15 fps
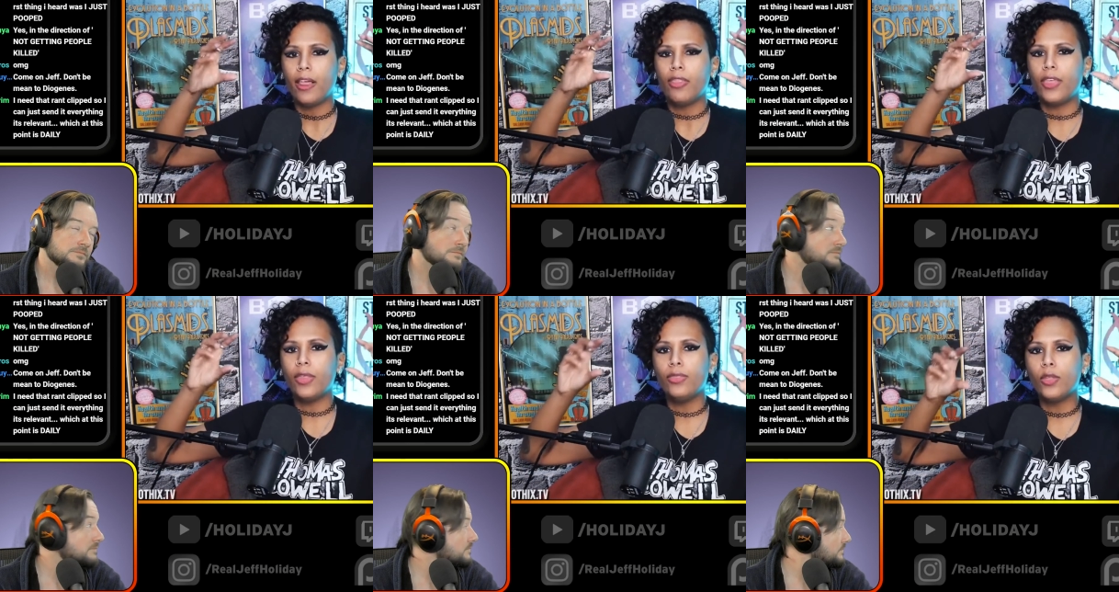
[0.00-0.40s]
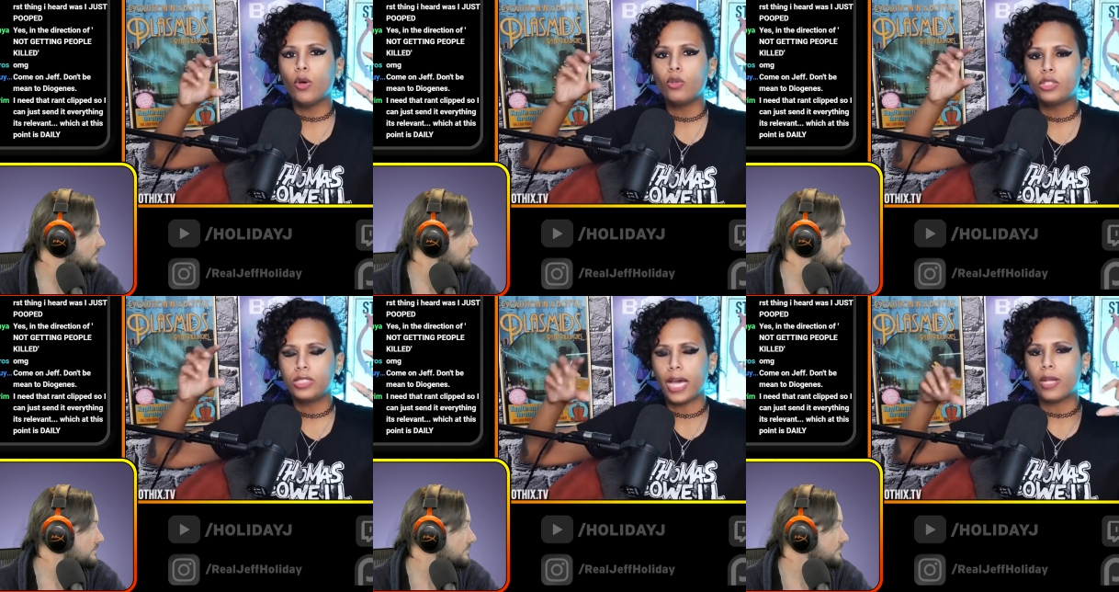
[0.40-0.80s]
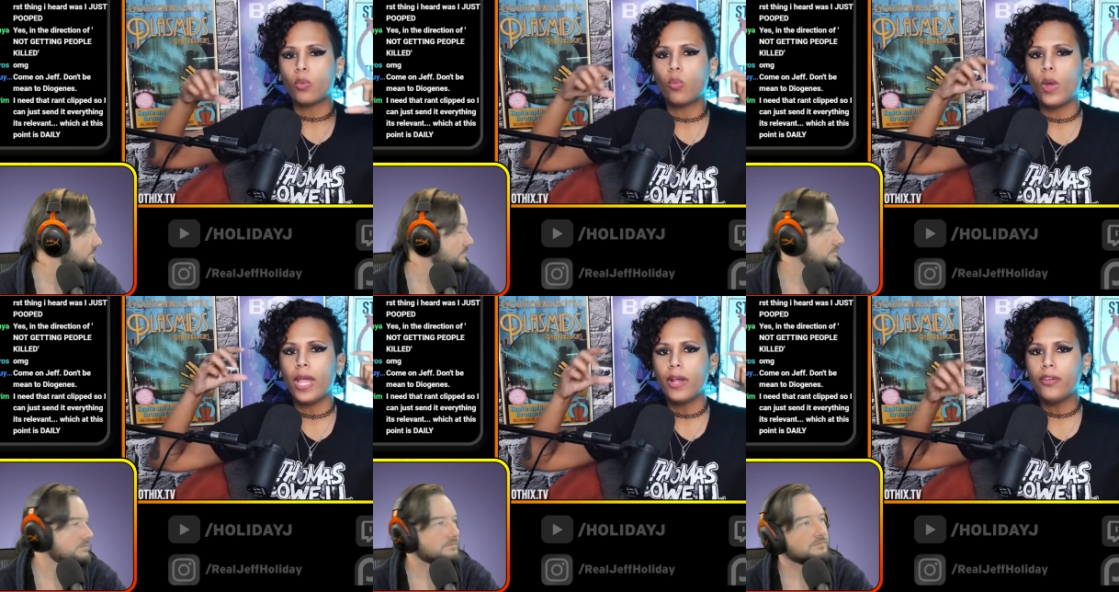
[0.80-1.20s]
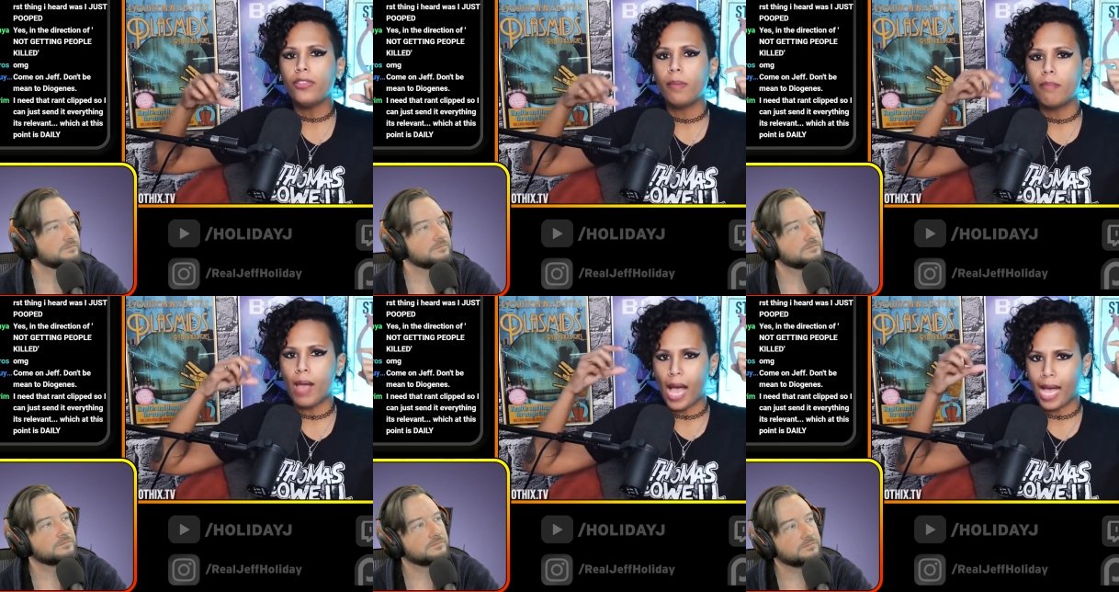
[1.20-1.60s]
Speaker 1: then those that wear
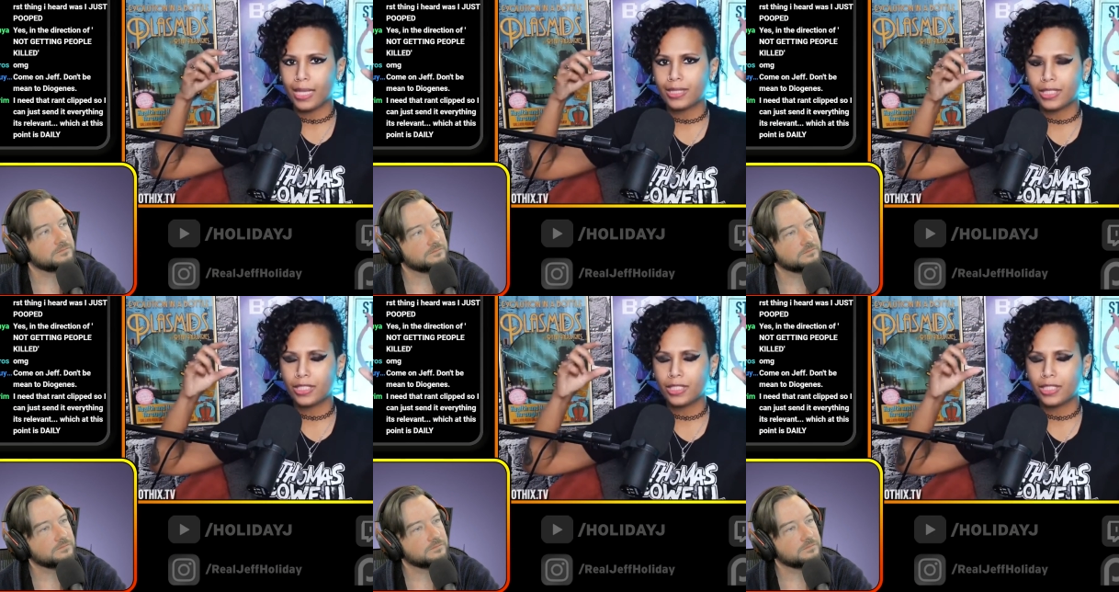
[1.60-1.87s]
the masks,